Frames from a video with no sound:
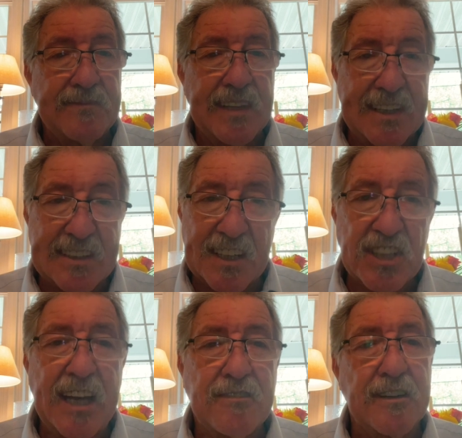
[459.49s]
It's a
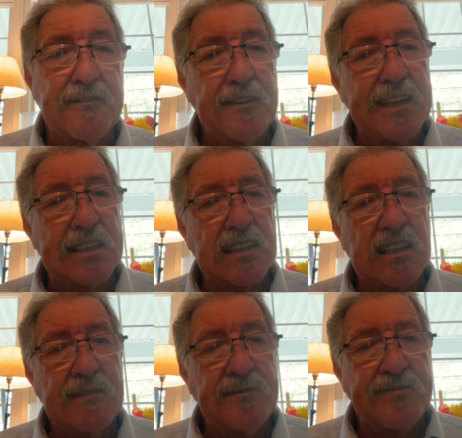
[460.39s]
sacred
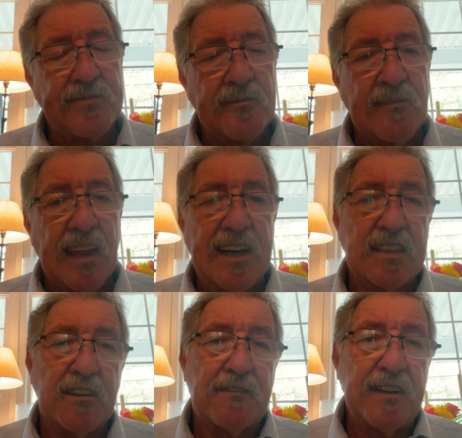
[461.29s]
feast.
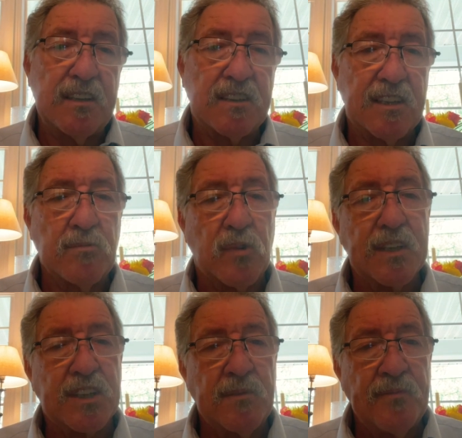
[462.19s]
It's a feast in
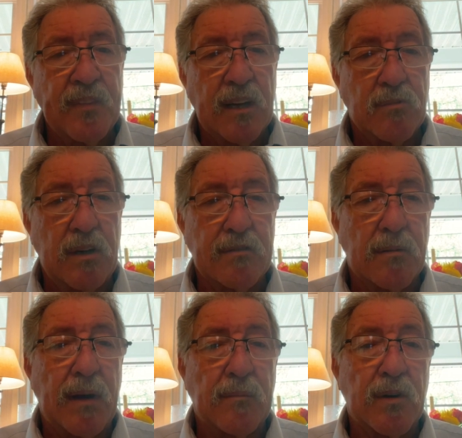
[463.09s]
which we
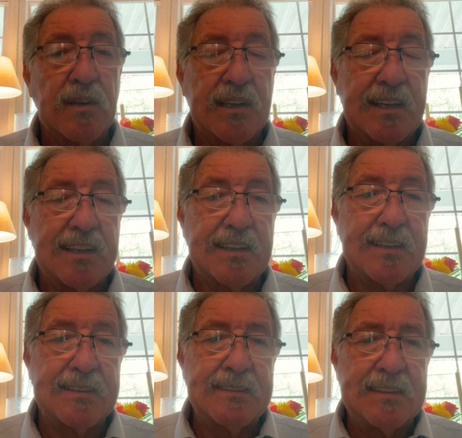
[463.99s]
remember
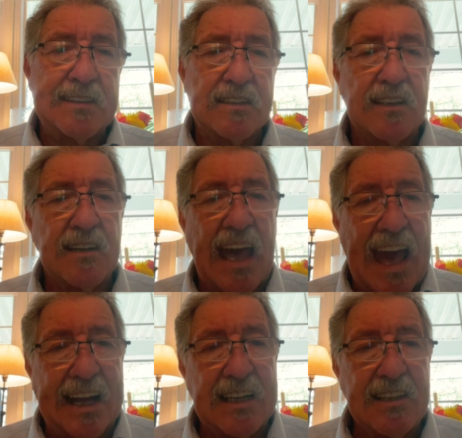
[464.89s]
the
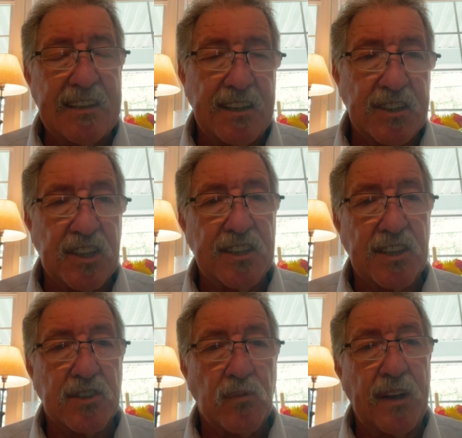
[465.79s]
agony that
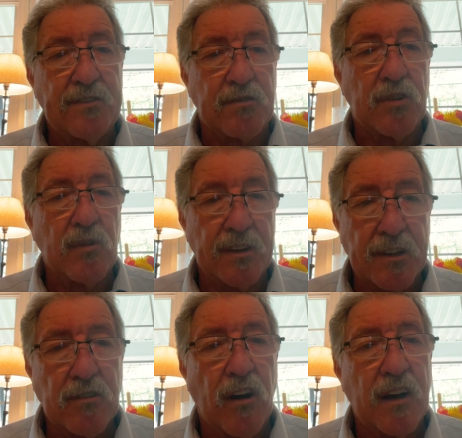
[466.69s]
Jesus went through on the
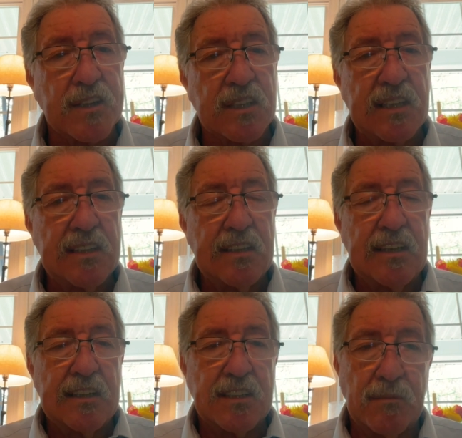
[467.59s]
cross,
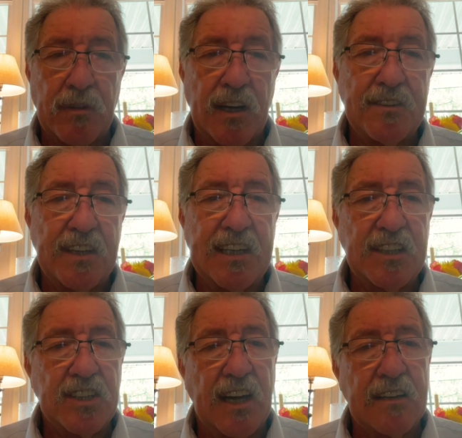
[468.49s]
the blood that he
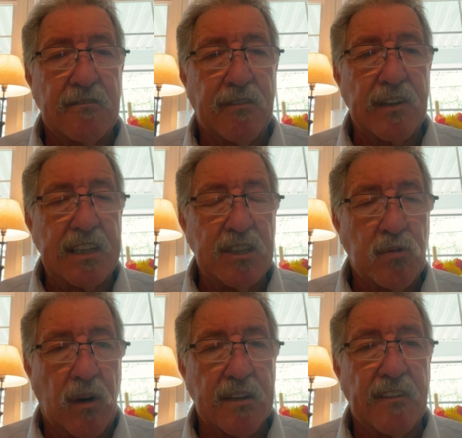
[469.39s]
shed for each
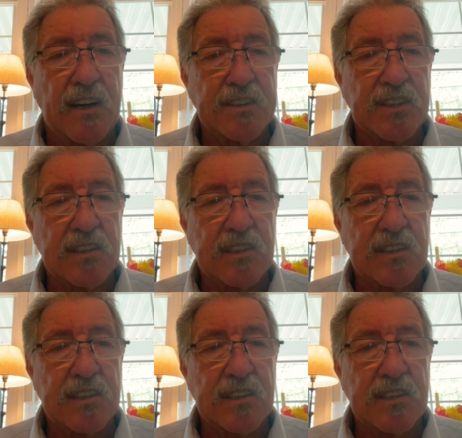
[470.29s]
one of us,